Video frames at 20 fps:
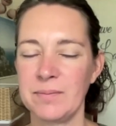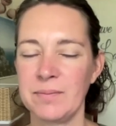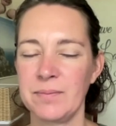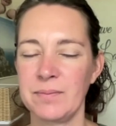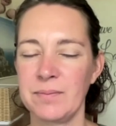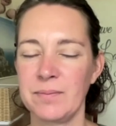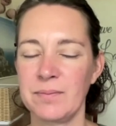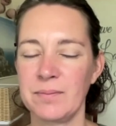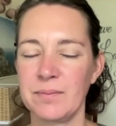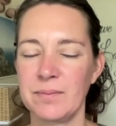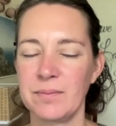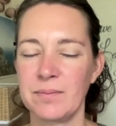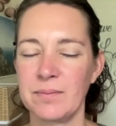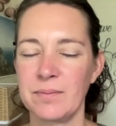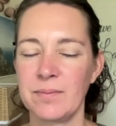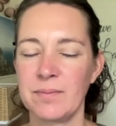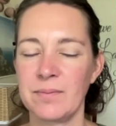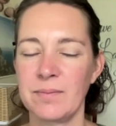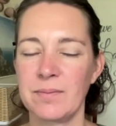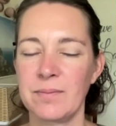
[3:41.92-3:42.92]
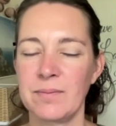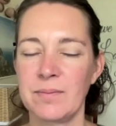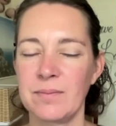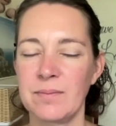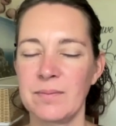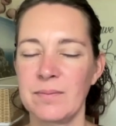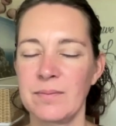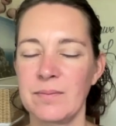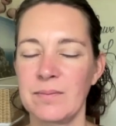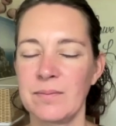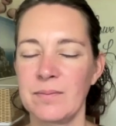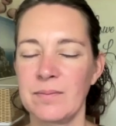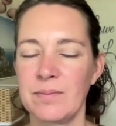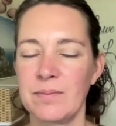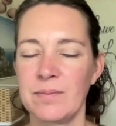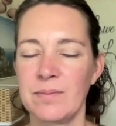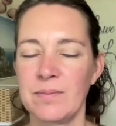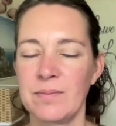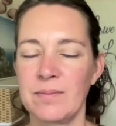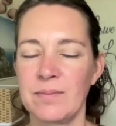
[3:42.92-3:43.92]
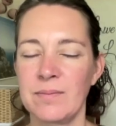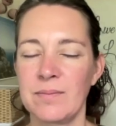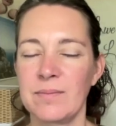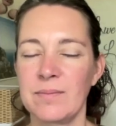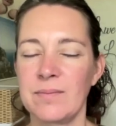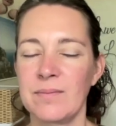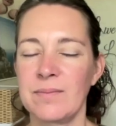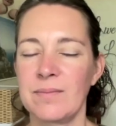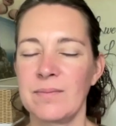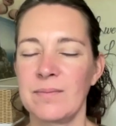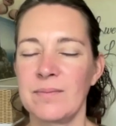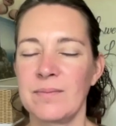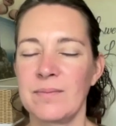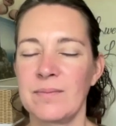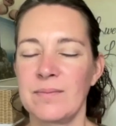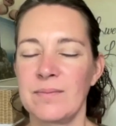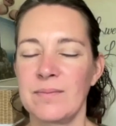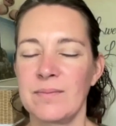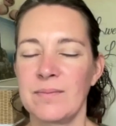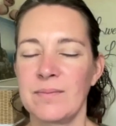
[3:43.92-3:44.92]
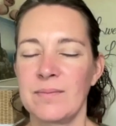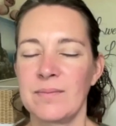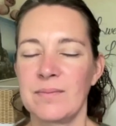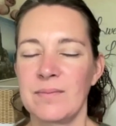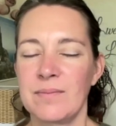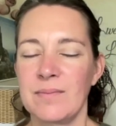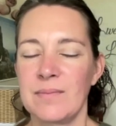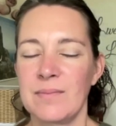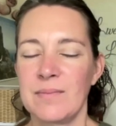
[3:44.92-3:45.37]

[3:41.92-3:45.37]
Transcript: [no speech]